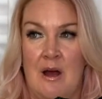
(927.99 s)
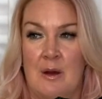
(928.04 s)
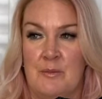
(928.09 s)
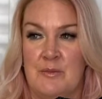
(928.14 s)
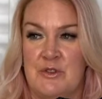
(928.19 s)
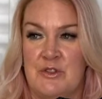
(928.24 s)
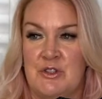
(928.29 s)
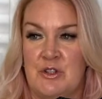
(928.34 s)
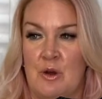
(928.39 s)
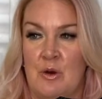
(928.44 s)

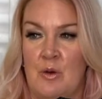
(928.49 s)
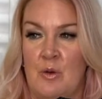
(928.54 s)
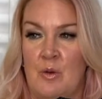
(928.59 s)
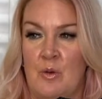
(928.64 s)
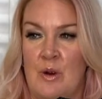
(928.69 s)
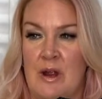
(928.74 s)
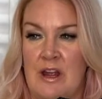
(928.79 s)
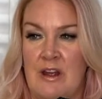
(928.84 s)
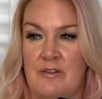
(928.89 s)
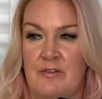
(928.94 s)

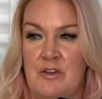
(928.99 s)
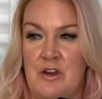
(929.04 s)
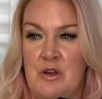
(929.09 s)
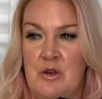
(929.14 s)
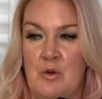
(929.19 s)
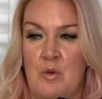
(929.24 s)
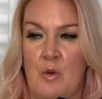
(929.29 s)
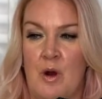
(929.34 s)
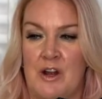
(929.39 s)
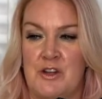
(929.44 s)
So if
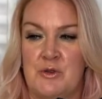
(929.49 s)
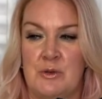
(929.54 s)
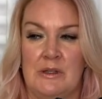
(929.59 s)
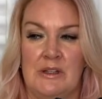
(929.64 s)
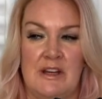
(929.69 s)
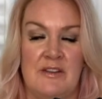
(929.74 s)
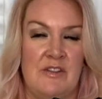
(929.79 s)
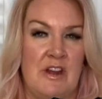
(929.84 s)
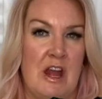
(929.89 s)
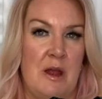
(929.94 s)
you want to
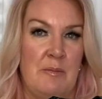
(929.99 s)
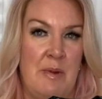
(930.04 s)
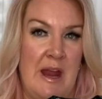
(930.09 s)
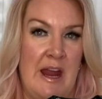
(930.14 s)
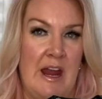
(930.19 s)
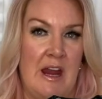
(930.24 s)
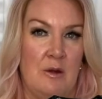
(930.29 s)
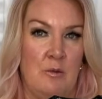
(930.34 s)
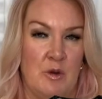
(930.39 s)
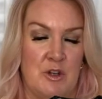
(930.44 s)
alleviate
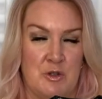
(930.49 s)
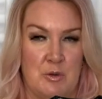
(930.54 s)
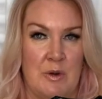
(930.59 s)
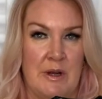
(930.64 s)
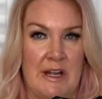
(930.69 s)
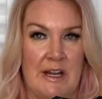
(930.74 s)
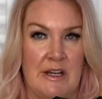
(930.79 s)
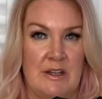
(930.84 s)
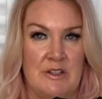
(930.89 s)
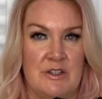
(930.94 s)
pain, which we'll
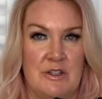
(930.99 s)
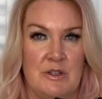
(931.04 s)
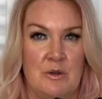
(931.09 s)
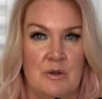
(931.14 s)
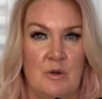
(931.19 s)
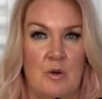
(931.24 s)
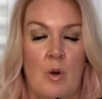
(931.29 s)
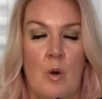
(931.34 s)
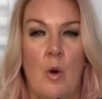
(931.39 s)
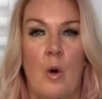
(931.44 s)
get
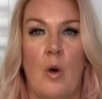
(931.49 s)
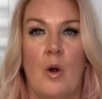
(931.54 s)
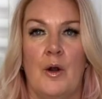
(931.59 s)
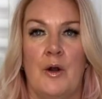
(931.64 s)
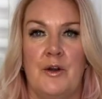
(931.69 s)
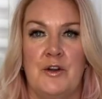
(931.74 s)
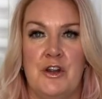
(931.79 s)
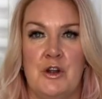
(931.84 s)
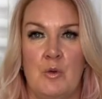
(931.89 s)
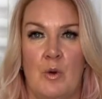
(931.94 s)
into,
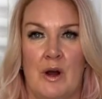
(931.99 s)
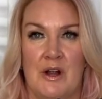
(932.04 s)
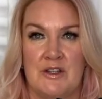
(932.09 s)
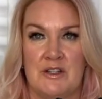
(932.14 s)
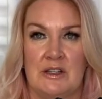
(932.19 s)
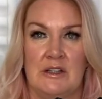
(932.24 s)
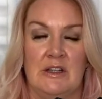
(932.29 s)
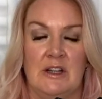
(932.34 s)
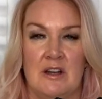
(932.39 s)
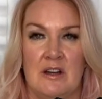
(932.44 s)
or you want
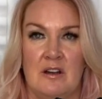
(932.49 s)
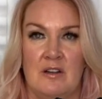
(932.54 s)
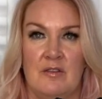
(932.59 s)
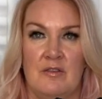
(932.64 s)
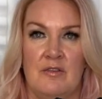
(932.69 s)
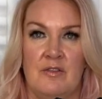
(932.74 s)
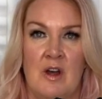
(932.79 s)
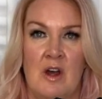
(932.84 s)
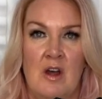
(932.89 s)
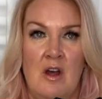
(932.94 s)
to live
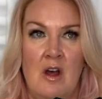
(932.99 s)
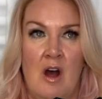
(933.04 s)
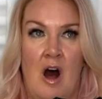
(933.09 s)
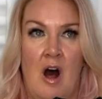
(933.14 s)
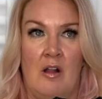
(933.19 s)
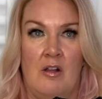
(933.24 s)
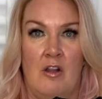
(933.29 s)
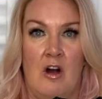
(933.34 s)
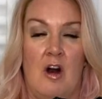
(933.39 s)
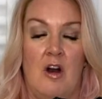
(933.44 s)

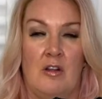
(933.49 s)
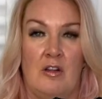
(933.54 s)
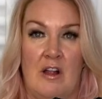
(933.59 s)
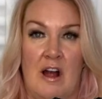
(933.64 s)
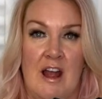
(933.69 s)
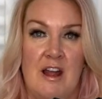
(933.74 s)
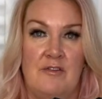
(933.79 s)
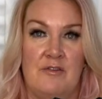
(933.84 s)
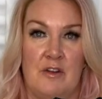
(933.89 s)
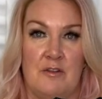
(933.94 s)
a long
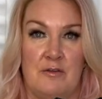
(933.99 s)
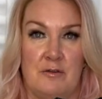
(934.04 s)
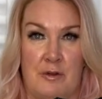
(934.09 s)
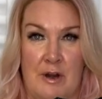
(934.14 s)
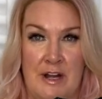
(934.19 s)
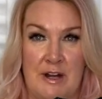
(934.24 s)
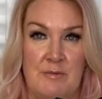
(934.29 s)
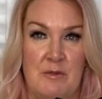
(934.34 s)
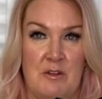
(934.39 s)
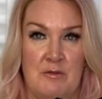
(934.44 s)
life of
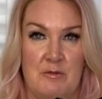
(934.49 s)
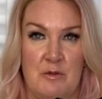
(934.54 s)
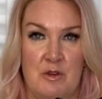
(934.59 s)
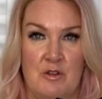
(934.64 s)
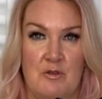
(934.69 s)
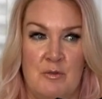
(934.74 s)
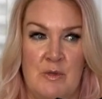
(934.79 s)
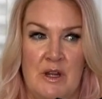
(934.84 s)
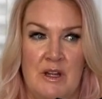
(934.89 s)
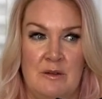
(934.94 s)
freedom of
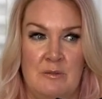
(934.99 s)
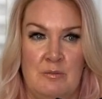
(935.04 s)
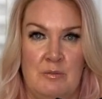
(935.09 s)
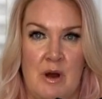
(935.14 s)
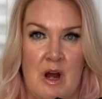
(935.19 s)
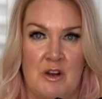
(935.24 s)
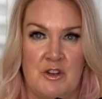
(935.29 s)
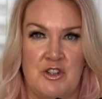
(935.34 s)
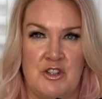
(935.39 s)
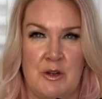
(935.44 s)
movement,
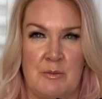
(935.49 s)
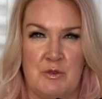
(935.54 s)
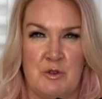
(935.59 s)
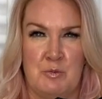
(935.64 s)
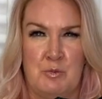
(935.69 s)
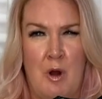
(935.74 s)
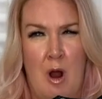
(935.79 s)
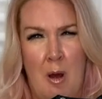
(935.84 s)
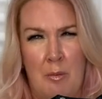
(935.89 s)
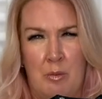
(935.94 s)
box jumps
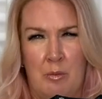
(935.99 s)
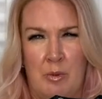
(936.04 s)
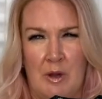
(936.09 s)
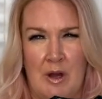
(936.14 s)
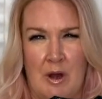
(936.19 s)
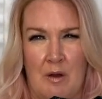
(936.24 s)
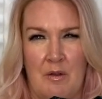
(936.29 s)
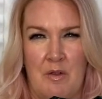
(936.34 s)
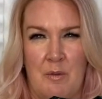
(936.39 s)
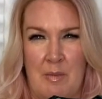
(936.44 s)
probably
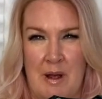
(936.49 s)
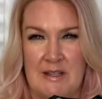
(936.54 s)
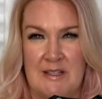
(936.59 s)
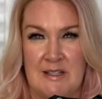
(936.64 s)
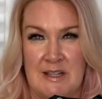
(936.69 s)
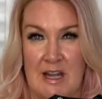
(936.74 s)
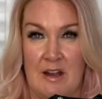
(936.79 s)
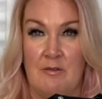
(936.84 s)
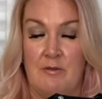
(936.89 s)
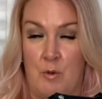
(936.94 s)
aren't the best
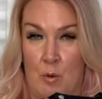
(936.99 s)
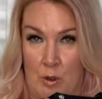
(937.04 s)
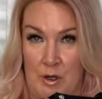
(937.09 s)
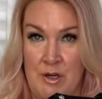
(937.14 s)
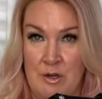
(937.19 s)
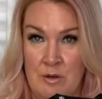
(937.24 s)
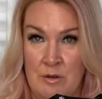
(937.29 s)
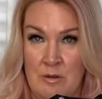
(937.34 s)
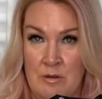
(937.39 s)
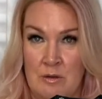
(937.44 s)
thing for
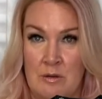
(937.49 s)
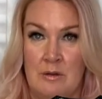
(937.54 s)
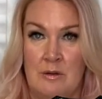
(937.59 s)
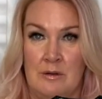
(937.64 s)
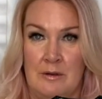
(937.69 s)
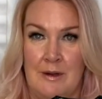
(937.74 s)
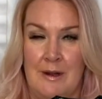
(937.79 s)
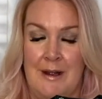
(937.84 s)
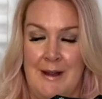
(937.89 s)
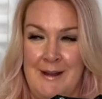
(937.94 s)
you,
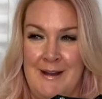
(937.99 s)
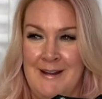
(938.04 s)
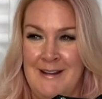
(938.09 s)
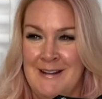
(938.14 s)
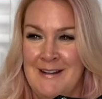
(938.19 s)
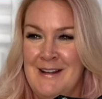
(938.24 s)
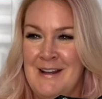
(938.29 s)
right?